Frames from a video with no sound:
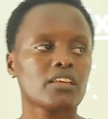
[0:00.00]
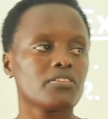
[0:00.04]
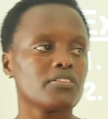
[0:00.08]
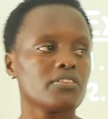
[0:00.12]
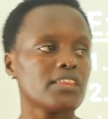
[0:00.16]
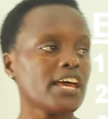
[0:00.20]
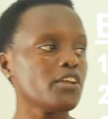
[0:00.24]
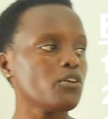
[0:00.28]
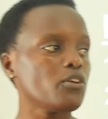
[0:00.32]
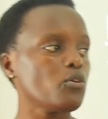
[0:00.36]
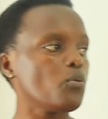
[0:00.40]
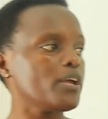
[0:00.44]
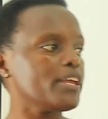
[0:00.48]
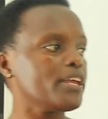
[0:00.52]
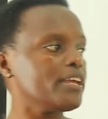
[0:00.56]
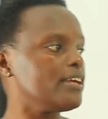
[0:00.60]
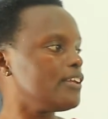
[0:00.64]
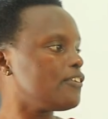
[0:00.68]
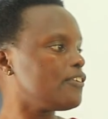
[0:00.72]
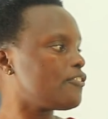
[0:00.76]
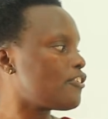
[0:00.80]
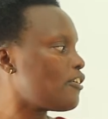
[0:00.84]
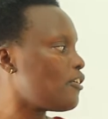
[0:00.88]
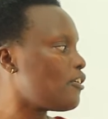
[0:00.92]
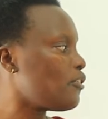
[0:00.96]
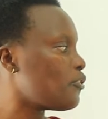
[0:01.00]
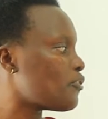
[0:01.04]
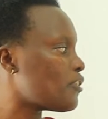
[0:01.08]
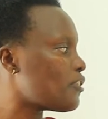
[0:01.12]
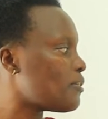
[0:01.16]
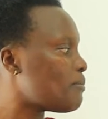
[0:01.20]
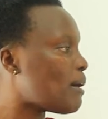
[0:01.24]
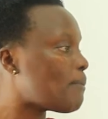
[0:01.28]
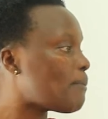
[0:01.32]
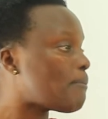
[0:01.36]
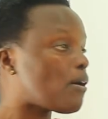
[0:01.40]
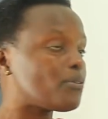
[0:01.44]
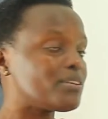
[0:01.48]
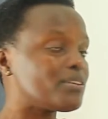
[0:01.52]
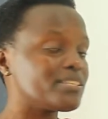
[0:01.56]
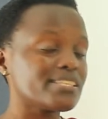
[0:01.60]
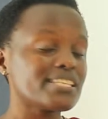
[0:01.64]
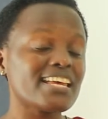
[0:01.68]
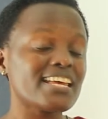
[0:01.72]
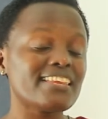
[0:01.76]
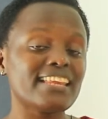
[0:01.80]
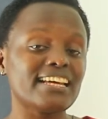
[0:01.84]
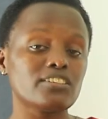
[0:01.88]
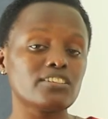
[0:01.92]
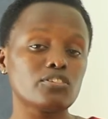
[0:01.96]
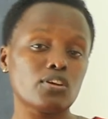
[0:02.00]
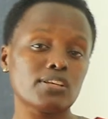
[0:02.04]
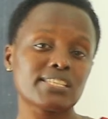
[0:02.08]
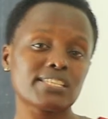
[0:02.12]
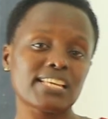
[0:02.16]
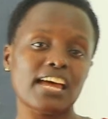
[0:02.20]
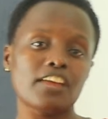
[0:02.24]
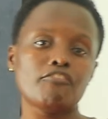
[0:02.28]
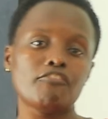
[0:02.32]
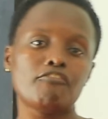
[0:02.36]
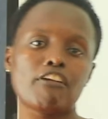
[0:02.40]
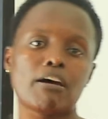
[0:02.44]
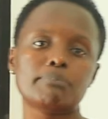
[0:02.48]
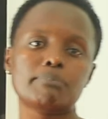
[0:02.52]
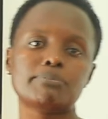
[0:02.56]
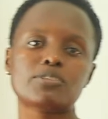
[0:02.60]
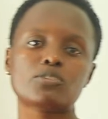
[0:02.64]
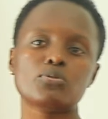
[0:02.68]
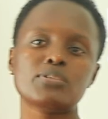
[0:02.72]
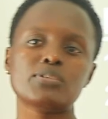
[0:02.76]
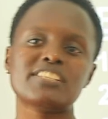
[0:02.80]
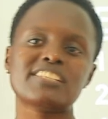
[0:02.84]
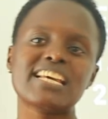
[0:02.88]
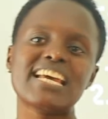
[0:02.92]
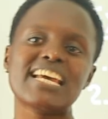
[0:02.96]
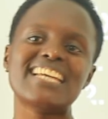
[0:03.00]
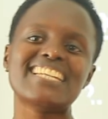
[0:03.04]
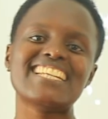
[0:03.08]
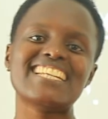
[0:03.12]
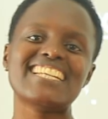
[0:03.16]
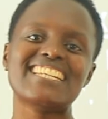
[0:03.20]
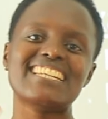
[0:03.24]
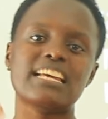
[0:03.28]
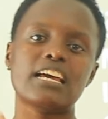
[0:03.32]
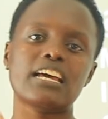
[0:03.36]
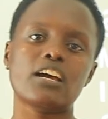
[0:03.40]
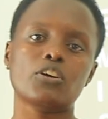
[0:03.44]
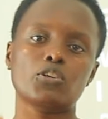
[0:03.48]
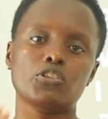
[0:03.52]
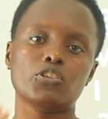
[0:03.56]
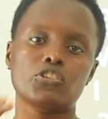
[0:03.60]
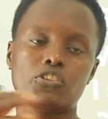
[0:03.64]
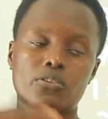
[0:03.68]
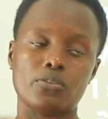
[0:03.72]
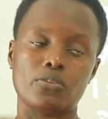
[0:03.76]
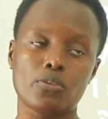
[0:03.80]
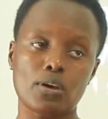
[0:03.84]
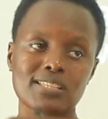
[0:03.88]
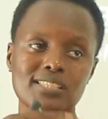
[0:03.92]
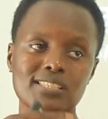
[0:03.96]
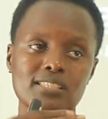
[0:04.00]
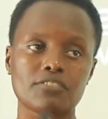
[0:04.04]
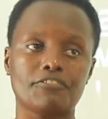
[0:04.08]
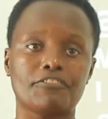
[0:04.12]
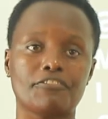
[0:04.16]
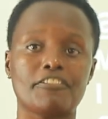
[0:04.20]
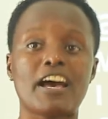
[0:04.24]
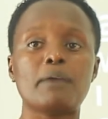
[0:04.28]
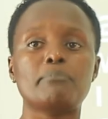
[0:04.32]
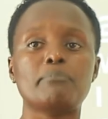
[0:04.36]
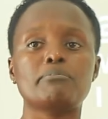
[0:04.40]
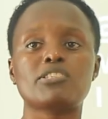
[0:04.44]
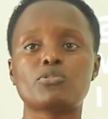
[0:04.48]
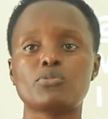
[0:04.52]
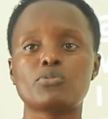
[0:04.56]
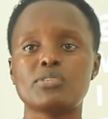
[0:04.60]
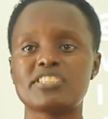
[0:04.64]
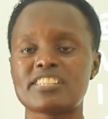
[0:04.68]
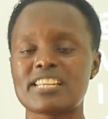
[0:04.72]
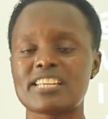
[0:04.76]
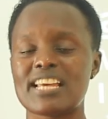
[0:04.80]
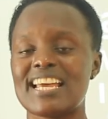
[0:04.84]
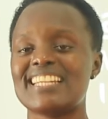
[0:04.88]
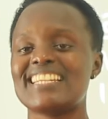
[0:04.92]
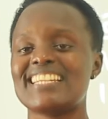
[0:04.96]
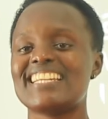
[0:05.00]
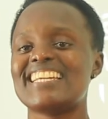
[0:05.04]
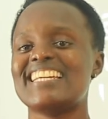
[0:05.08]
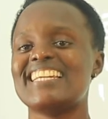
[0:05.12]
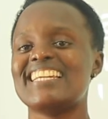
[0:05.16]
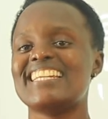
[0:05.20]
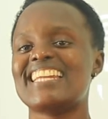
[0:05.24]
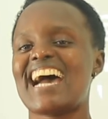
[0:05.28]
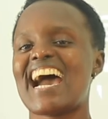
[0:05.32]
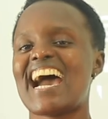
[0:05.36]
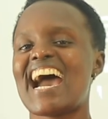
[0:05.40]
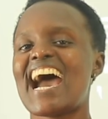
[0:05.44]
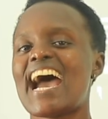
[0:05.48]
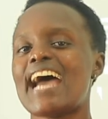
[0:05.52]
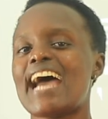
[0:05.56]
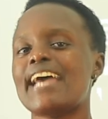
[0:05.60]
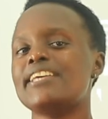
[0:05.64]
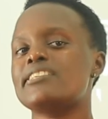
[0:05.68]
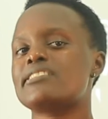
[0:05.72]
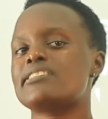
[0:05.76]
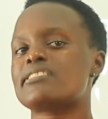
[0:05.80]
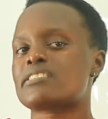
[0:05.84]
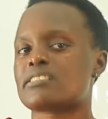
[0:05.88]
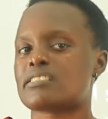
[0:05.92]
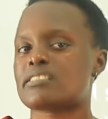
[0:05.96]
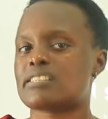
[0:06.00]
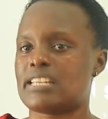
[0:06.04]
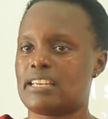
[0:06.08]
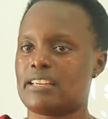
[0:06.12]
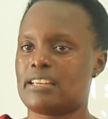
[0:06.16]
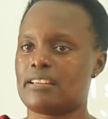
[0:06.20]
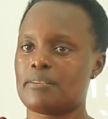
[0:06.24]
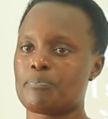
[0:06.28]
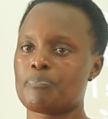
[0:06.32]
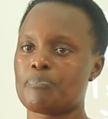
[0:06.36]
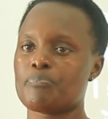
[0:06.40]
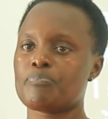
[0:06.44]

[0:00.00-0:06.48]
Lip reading: Then we remember we said that those adverbs which end in, those verbs which end in IC,